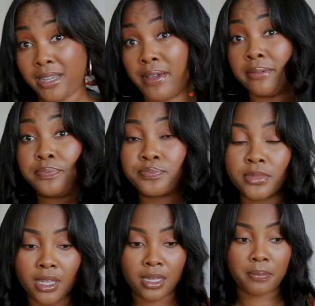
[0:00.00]
anyway
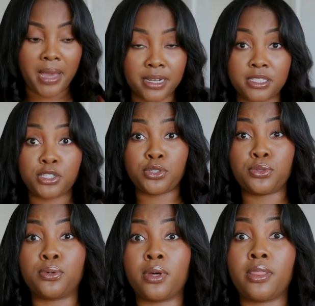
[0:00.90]
back
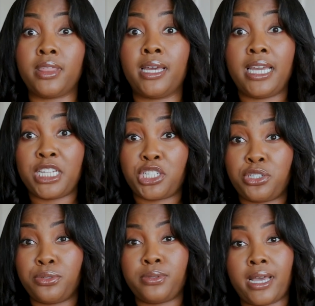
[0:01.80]
to the
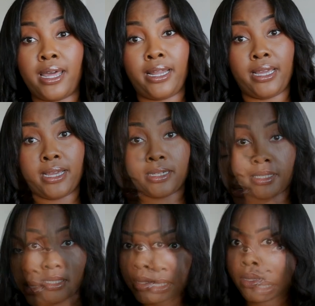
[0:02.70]
issues at
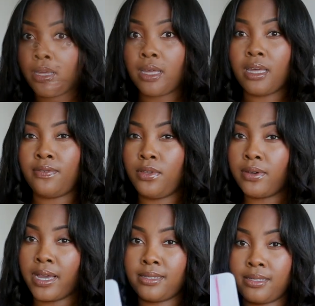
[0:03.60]
hand if you
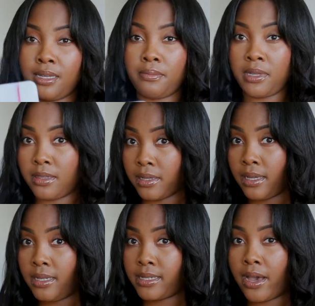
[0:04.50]
guys see me
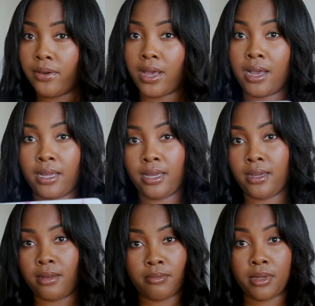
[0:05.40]
looking down I
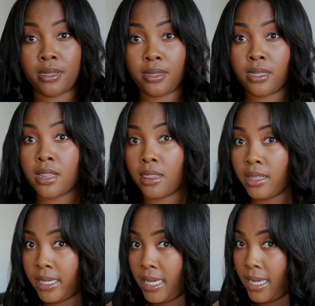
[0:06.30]
am
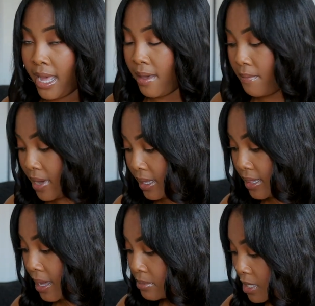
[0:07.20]
looking at my
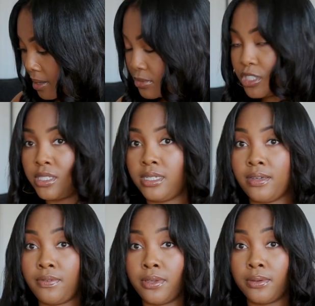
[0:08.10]
laptop just to
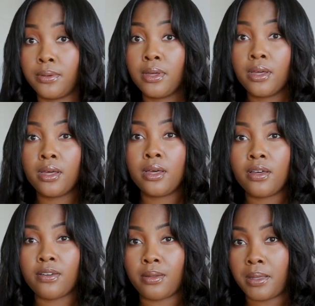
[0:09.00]
give you
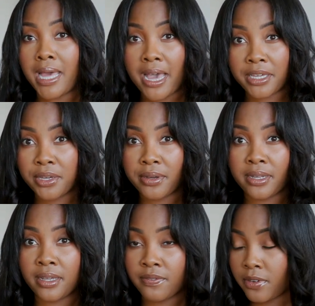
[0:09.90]

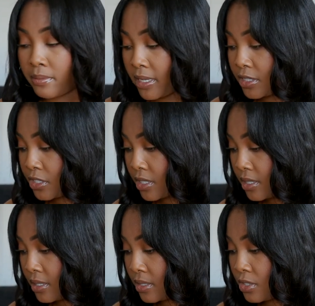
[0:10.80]
accurate
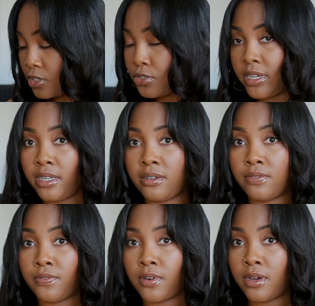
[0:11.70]
information straight
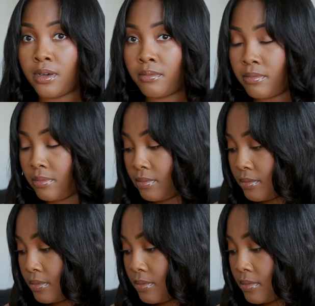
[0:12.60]
from
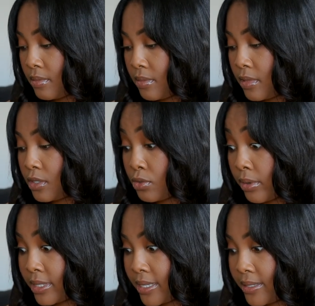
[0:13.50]
the
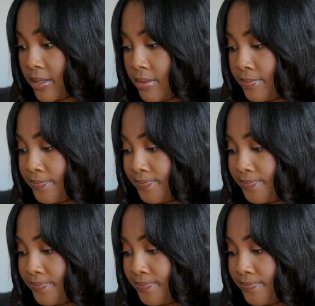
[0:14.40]
sources